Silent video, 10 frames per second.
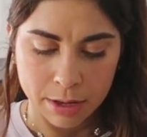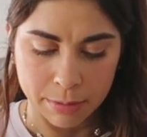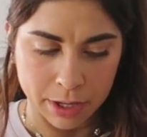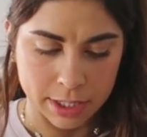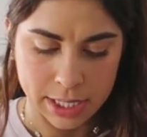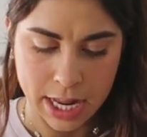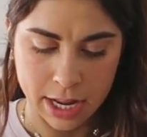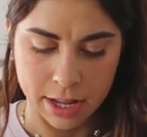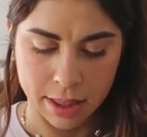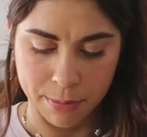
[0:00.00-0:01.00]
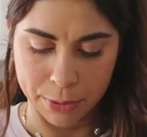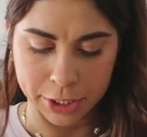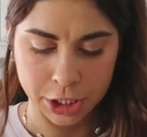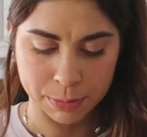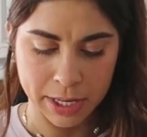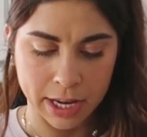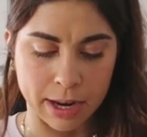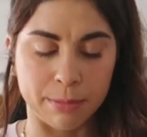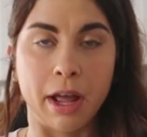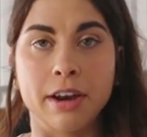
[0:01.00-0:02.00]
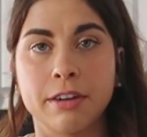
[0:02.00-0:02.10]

I'm gonna take the parchment and kind